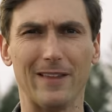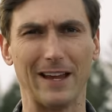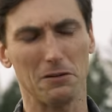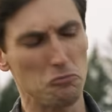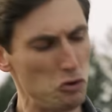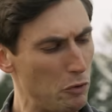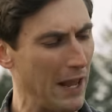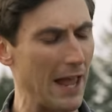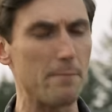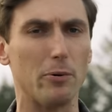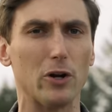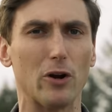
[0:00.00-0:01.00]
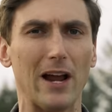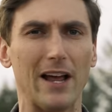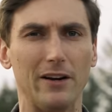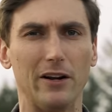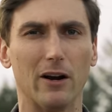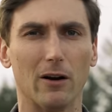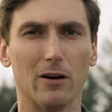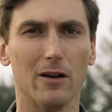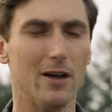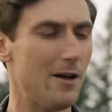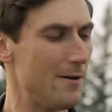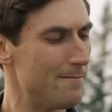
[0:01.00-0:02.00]
Like, you can put your hand here,
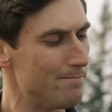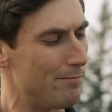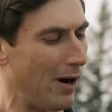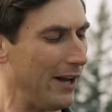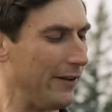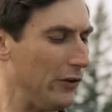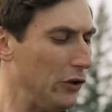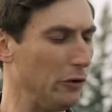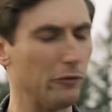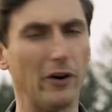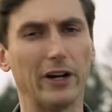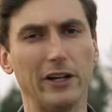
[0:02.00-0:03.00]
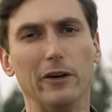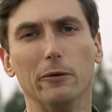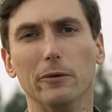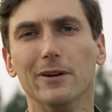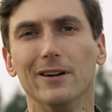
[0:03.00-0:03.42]
but if you do, fuck you.